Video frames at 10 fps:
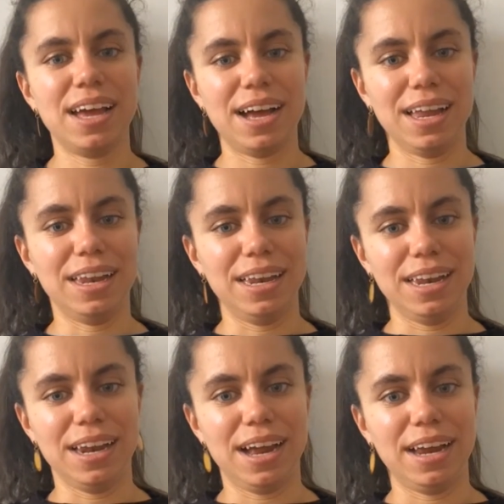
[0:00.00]

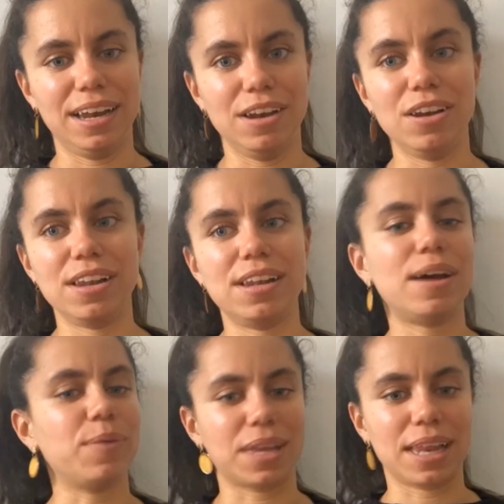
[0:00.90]
And and
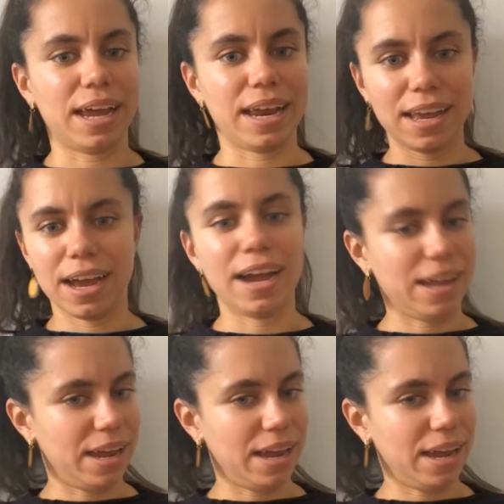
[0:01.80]
that was like I,